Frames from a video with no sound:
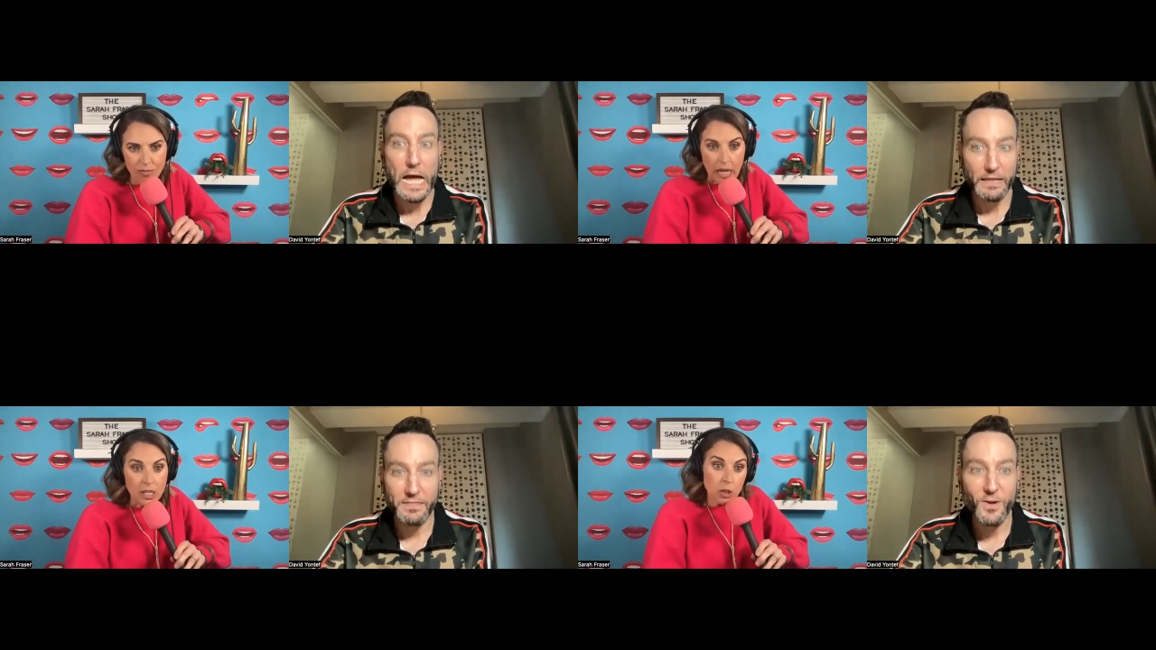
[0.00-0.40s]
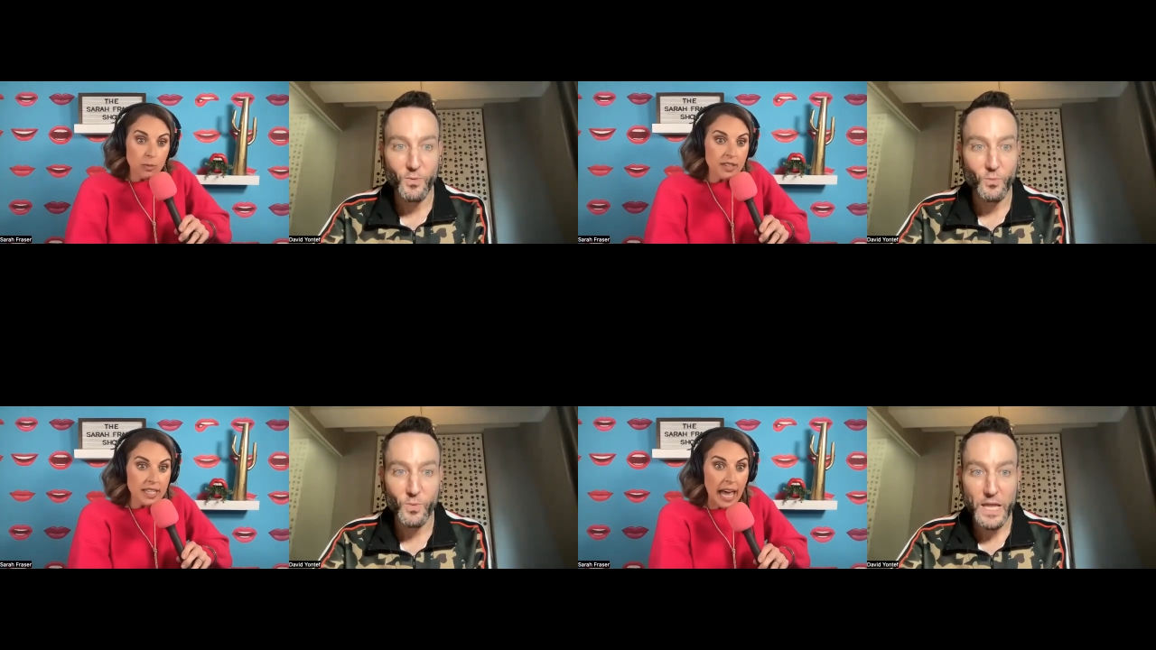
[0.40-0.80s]
Speaker 1: I She'll think,
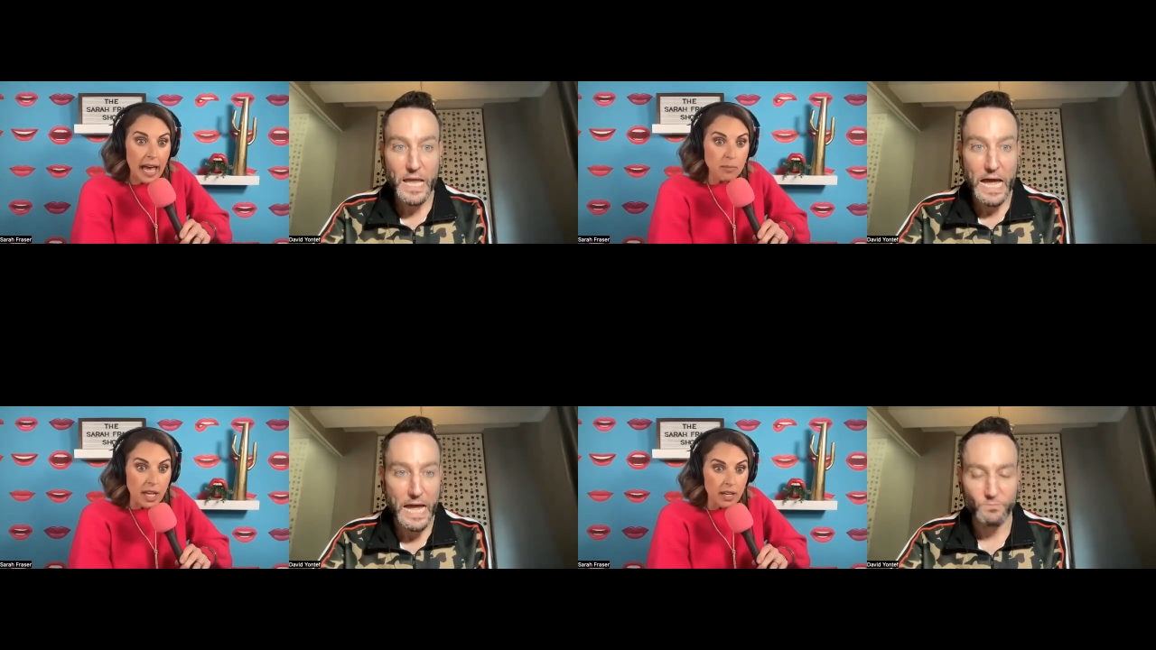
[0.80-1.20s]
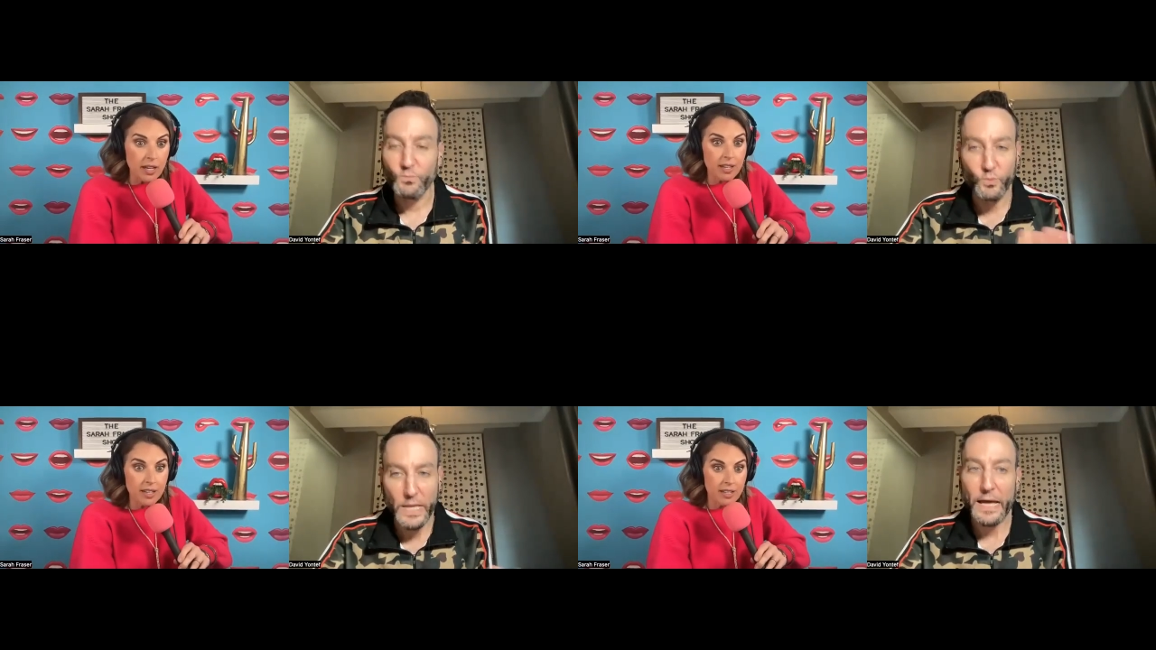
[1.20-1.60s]
be in the cabinet. I,
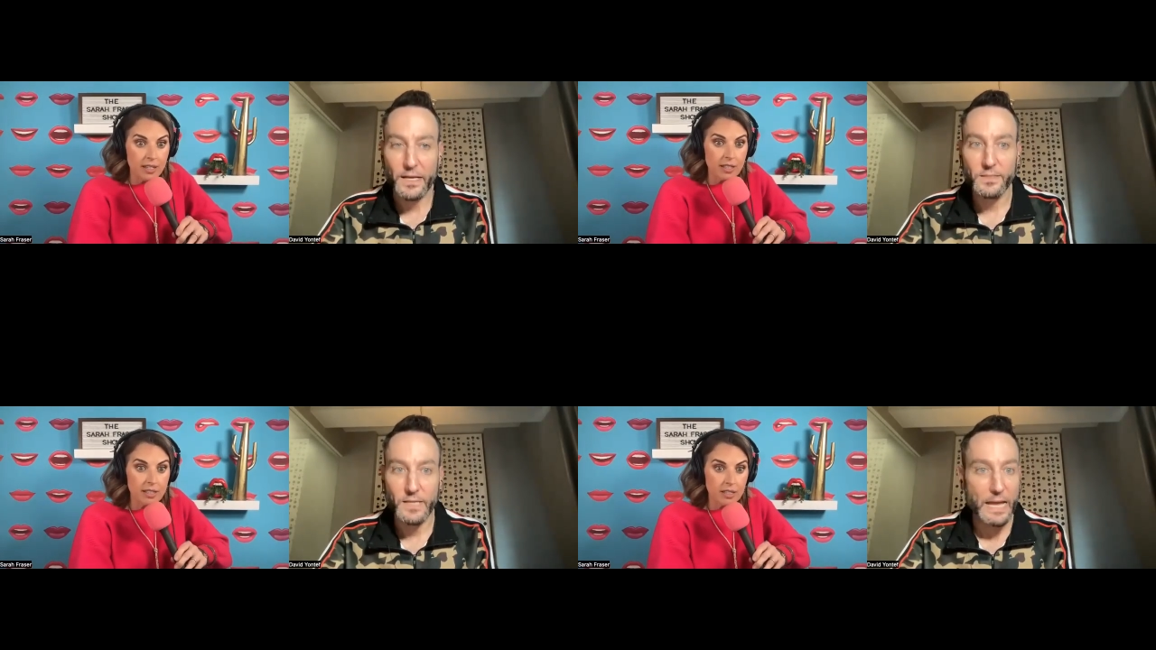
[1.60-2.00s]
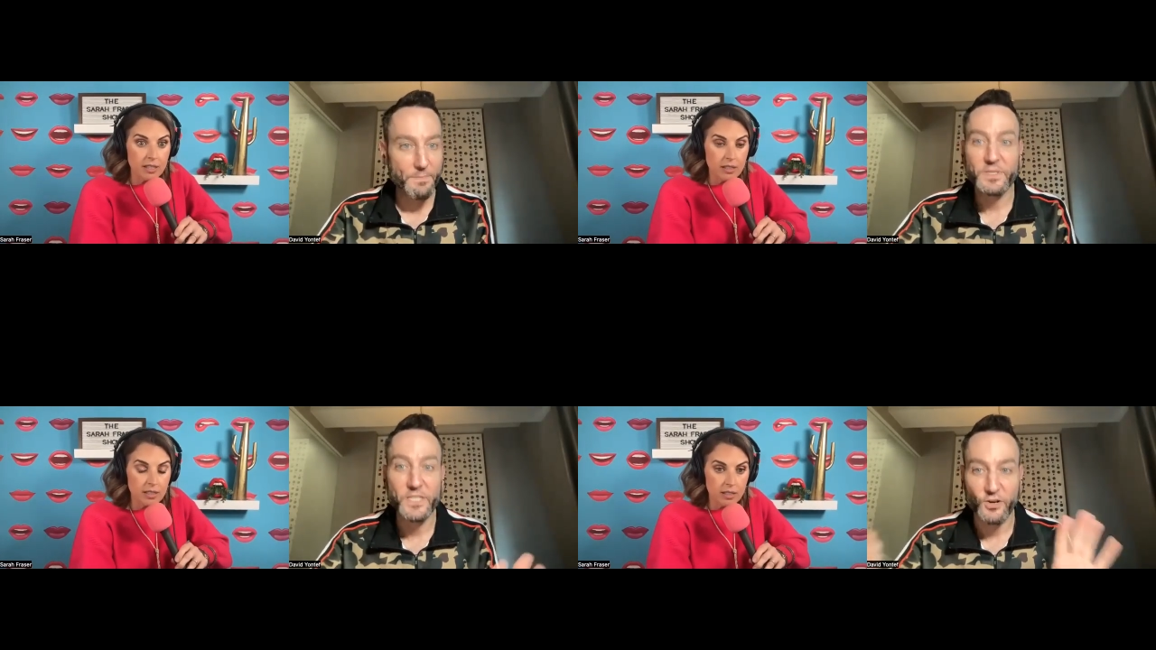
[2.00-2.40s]
yes,
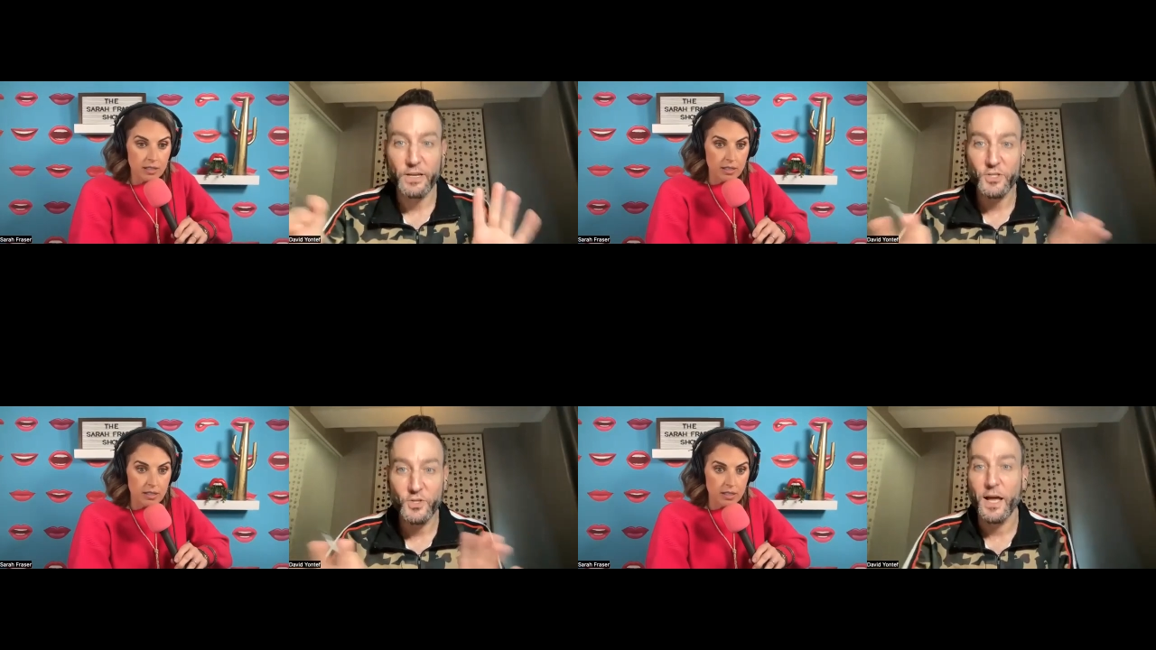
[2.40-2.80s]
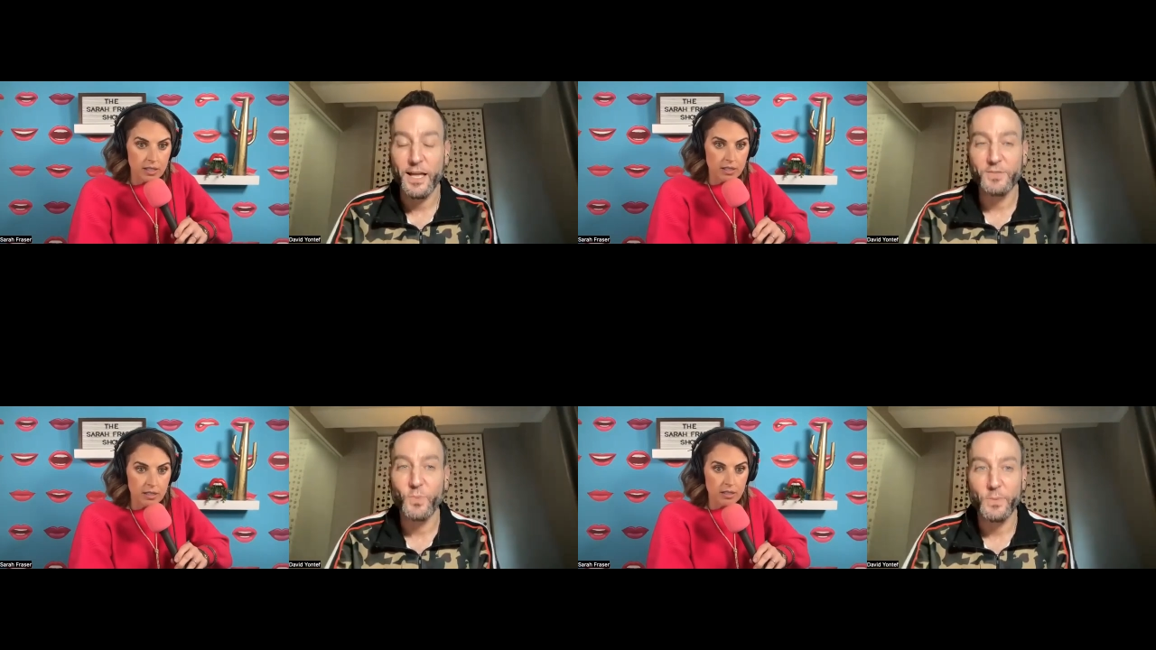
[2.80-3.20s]
I'm serious, you guys.